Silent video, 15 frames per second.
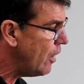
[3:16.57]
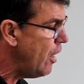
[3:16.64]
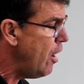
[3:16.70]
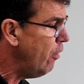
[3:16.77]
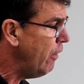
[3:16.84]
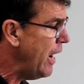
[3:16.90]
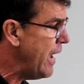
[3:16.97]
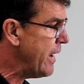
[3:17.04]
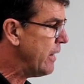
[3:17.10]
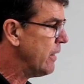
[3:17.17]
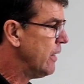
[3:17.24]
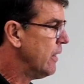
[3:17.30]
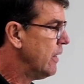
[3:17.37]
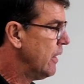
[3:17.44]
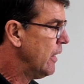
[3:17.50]
All right,
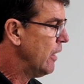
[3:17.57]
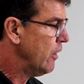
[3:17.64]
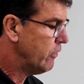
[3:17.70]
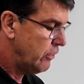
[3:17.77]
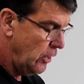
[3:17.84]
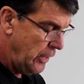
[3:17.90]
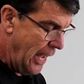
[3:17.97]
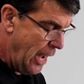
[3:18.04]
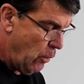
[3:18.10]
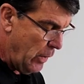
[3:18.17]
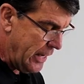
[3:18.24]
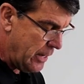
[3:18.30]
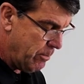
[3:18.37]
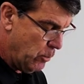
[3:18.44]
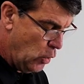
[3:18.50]
so now
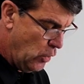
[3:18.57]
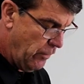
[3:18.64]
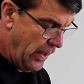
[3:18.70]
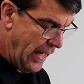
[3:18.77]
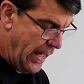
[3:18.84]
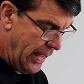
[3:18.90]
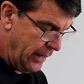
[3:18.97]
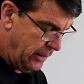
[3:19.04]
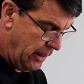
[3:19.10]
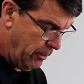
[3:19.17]
we can move on.